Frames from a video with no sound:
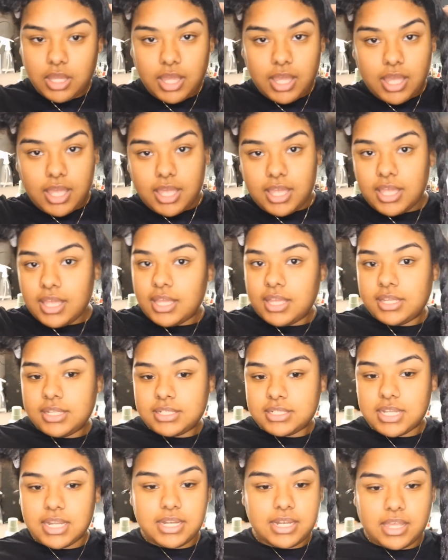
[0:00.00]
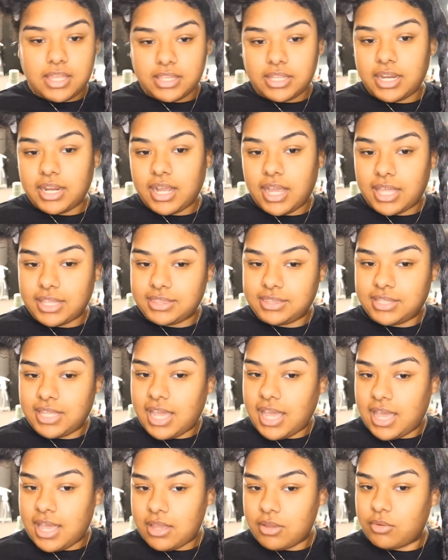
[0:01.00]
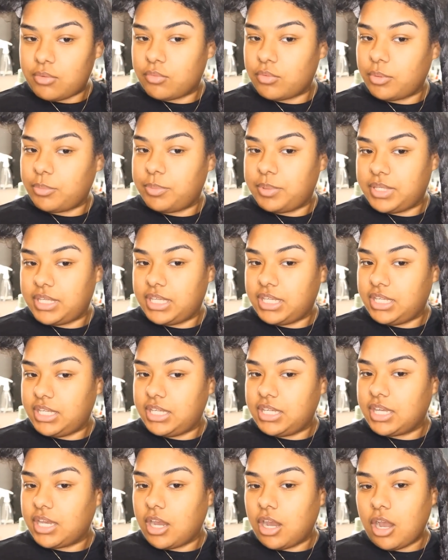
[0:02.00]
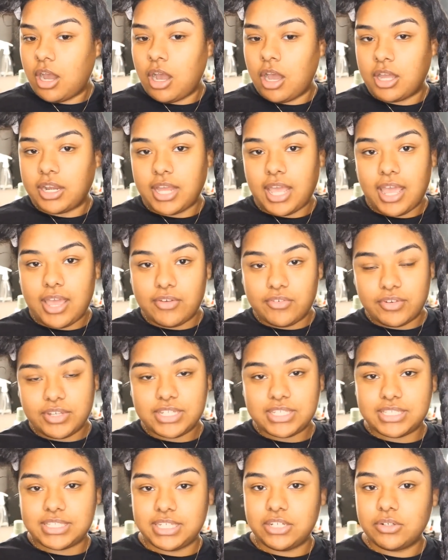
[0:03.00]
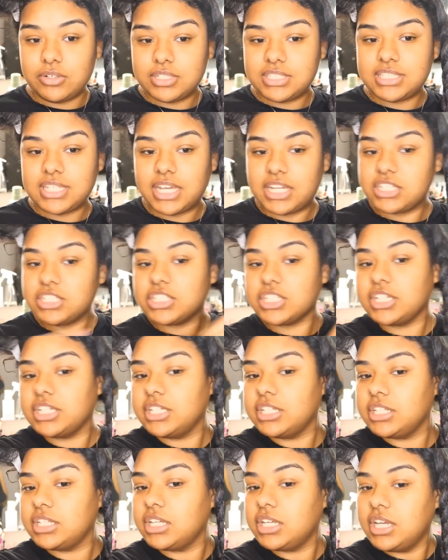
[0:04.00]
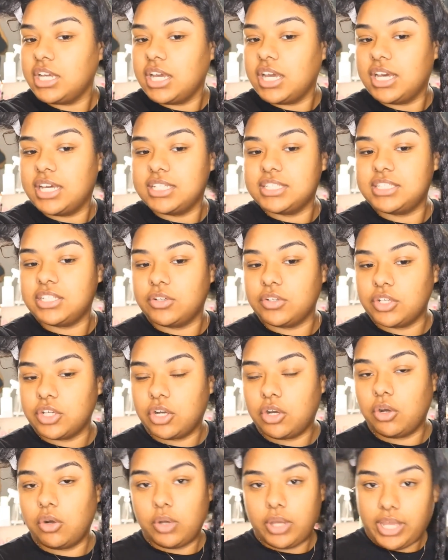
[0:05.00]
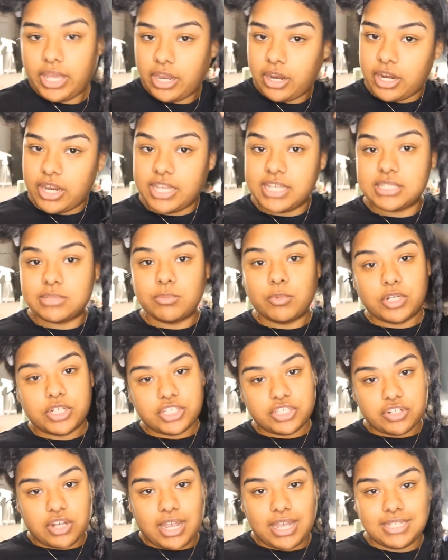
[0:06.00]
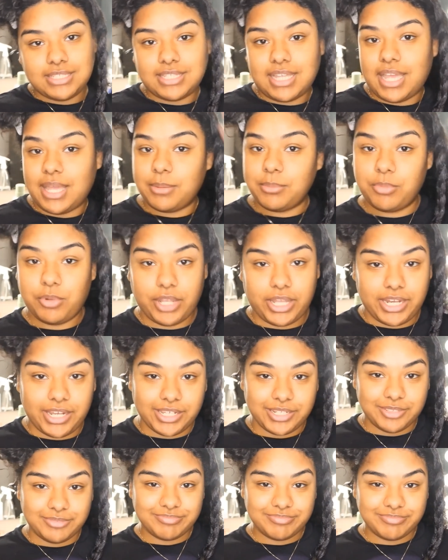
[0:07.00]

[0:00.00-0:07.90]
And now that I got that, repeat on every single section until your whole hair is moisturized and braided.